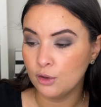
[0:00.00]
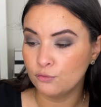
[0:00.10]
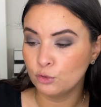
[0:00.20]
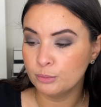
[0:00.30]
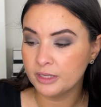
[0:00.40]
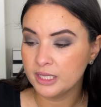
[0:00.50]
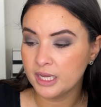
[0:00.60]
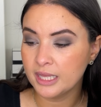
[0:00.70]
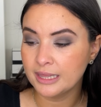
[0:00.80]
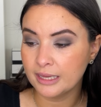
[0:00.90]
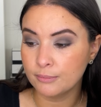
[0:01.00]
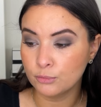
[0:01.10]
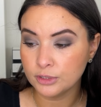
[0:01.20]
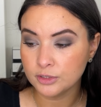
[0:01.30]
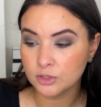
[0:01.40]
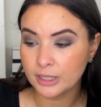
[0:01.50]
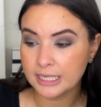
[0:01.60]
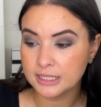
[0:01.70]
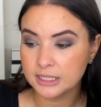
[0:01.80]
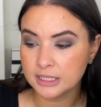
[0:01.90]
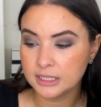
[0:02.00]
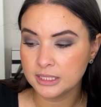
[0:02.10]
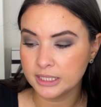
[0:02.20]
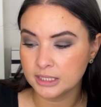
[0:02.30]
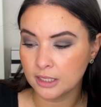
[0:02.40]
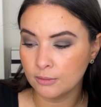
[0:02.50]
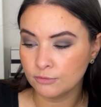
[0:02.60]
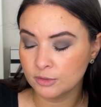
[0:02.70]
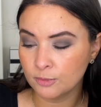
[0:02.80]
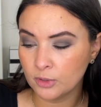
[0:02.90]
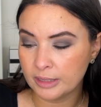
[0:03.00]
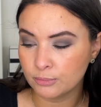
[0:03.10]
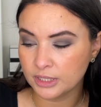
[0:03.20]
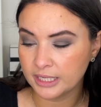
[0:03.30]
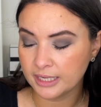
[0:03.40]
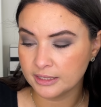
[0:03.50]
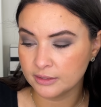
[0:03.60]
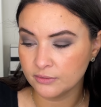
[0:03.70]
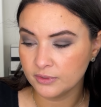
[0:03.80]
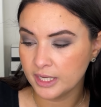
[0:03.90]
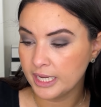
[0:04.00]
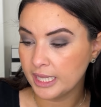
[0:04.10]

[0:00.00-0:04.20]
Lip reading: A formula that moisturizes, is comfortable and protective